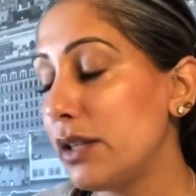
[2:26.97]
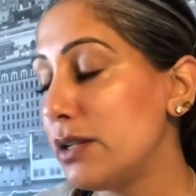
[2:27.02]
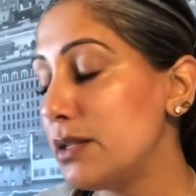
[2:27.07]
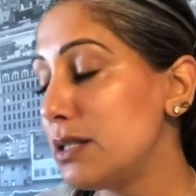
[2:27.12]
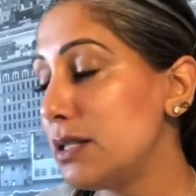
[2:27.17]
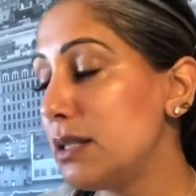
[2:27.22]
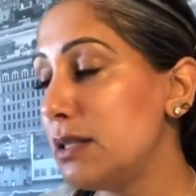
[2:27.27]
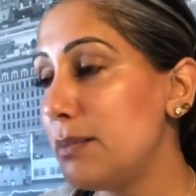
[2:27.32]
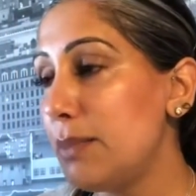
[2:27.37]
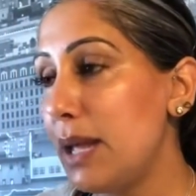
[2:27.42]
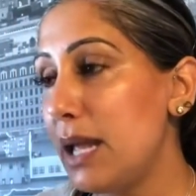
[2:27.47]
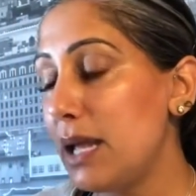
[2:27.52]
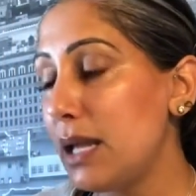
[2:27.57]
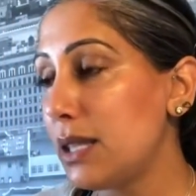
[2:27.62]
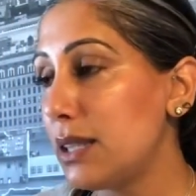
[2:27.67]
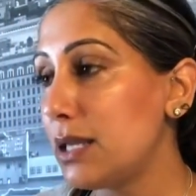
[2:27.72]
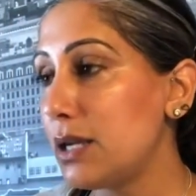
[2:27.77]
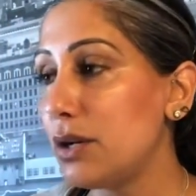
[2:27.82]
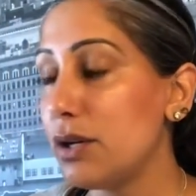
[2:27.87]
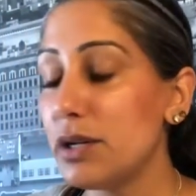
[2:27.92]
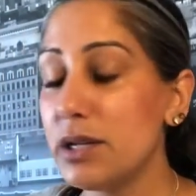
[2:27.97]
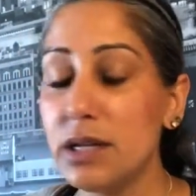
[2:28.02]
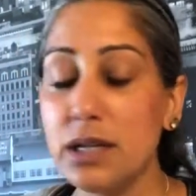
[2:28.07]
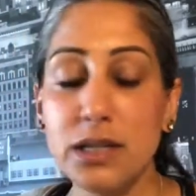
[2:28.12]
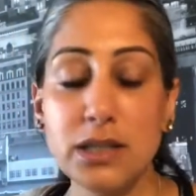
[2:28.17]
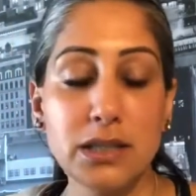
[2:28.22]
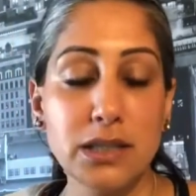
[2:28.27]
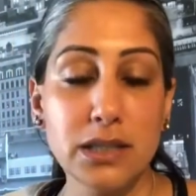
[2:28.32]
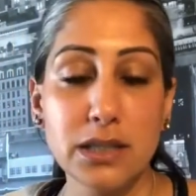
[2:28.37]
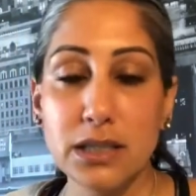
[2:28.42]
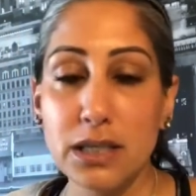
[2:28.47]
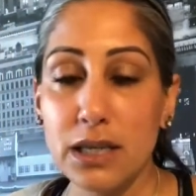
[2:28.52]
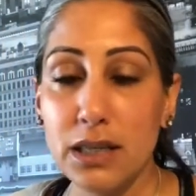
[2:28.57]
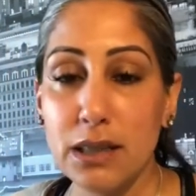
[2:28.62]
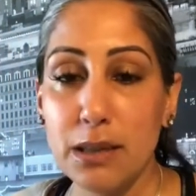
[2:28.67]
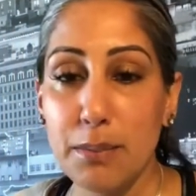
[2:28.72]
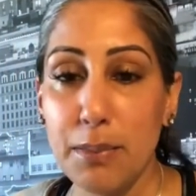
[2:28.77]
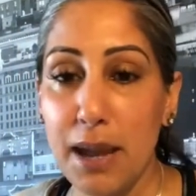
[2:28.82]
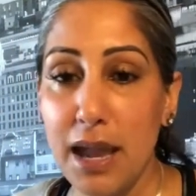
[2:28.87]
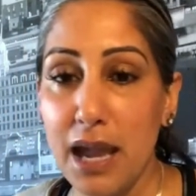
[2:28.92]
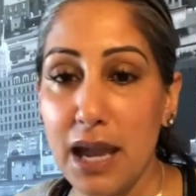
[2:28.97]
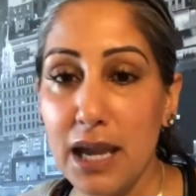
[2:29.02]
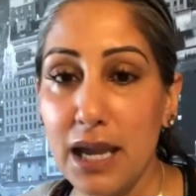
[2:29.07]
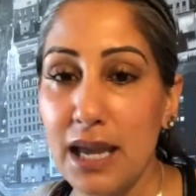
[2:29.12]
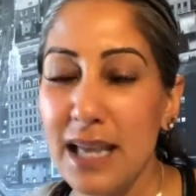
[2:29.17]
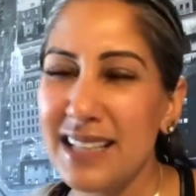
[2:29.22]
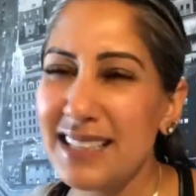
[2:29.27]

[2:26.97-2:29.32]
in the bank, there it is, it's in the bank,